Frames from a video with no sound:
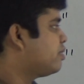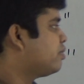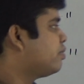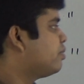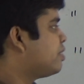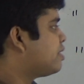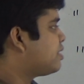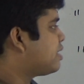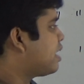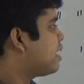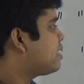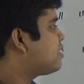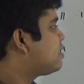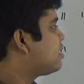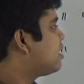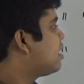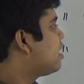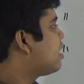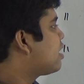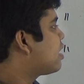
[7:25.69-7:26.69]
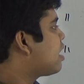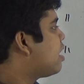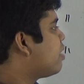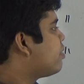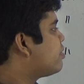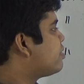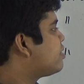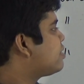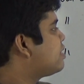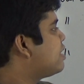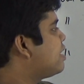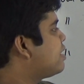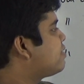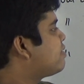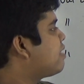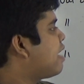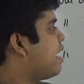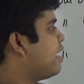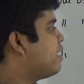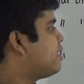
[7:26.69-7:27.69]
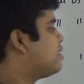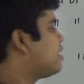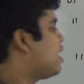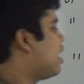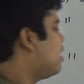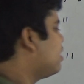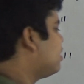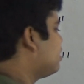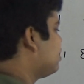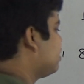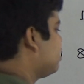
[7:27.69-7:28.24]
We just count 6 8 jar